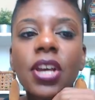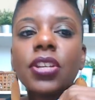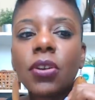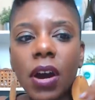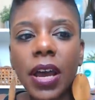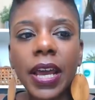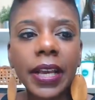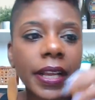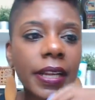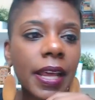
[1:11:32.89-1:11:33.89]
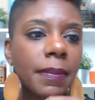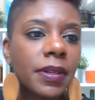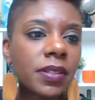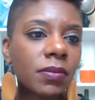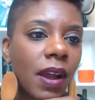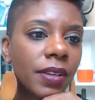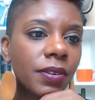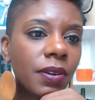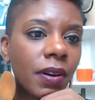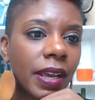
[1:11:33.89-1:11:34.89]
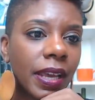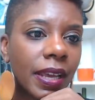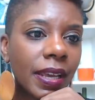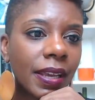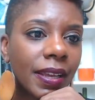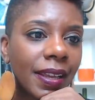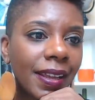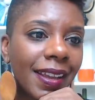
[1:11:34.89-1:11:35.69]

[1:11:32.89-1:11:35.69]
You go ahead and get that, Mr. Wright. You go ahead.